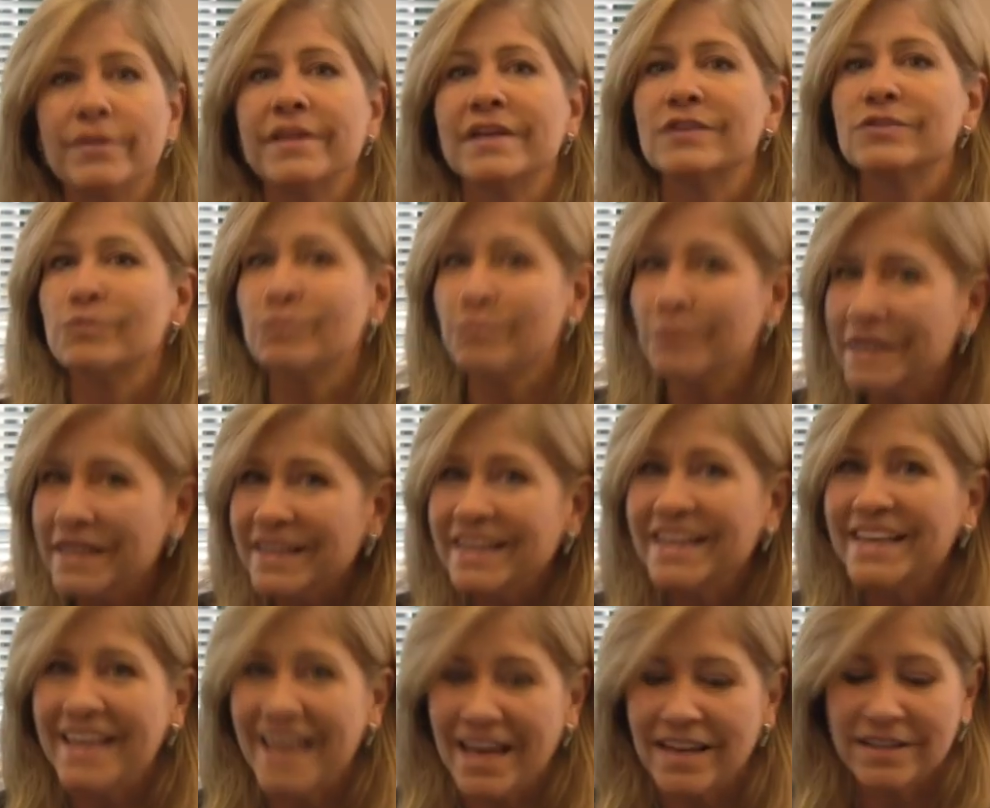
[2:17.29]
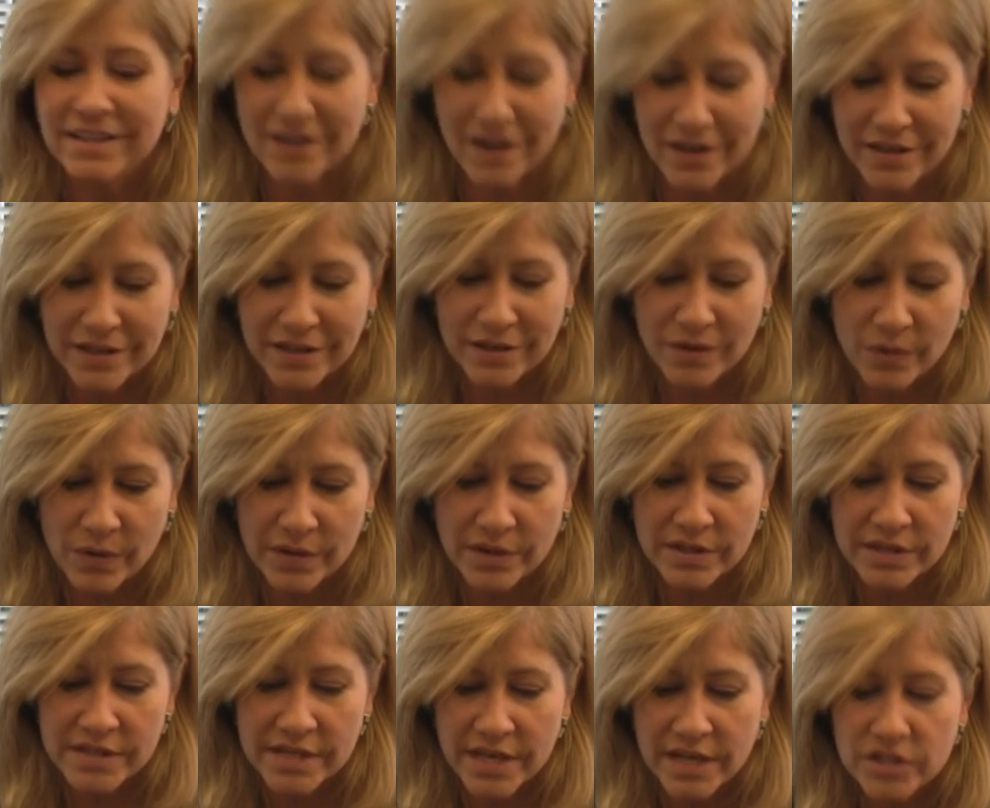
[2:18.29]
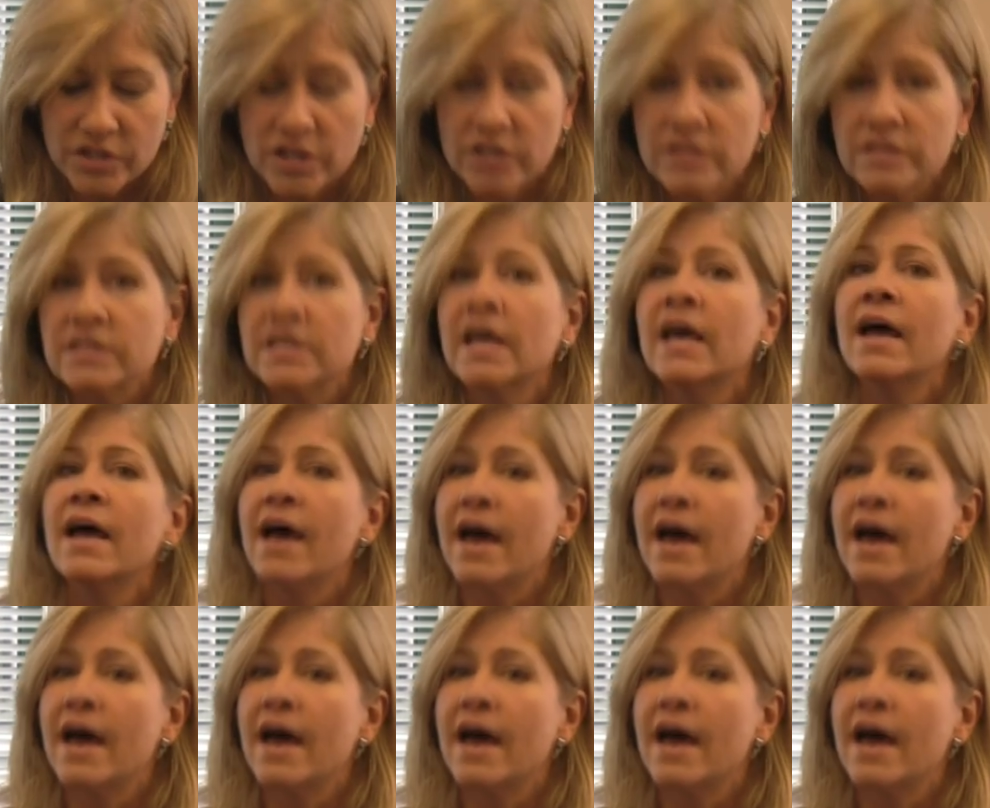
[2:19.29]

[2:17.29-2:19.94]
things really get done in organizations